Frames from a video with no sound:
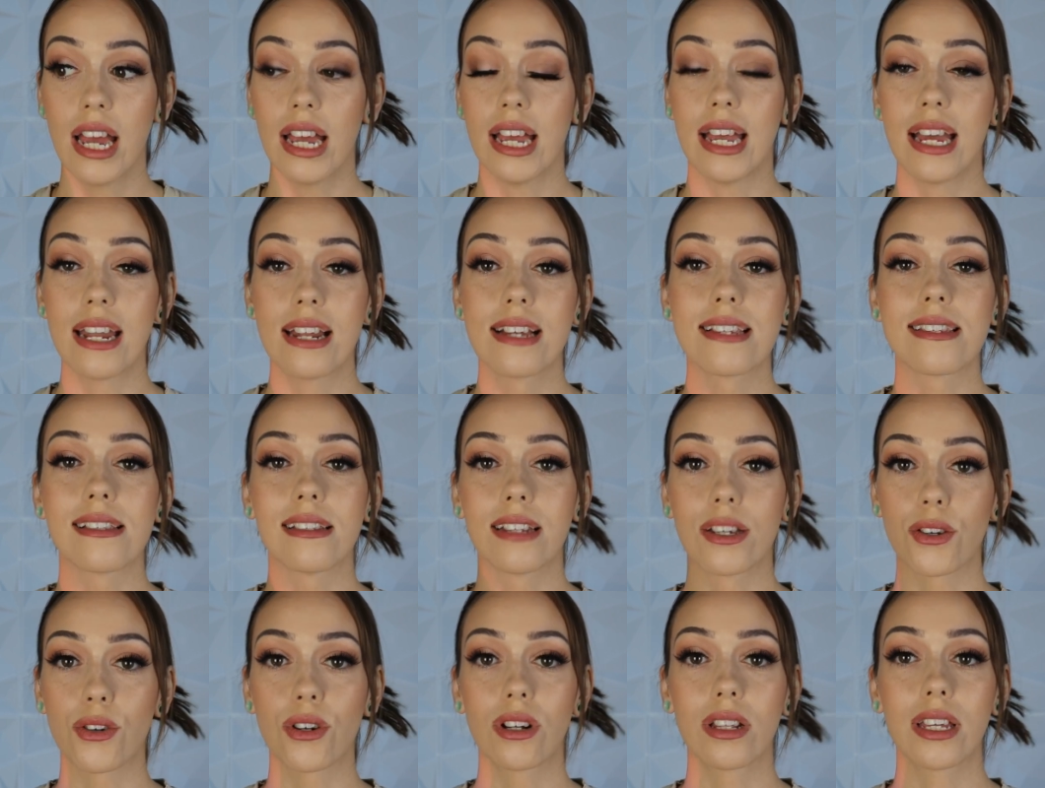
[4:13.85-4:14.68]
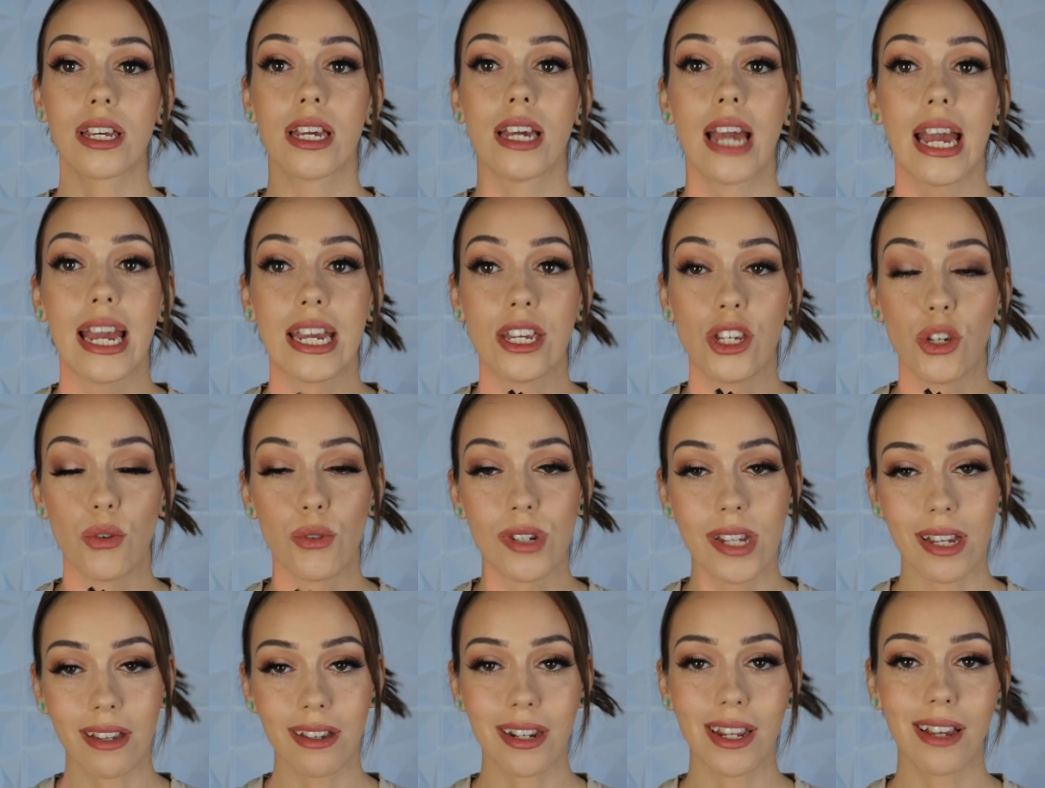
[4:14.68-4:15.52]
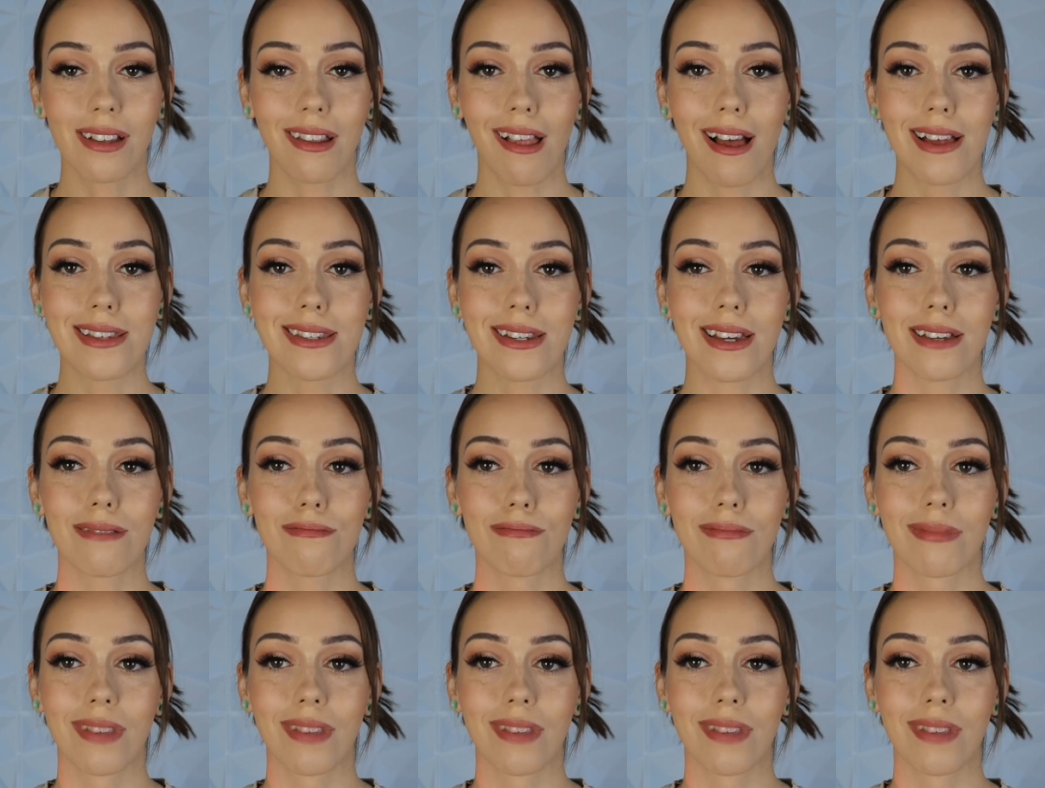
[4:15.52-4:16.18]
It is literally a utility closet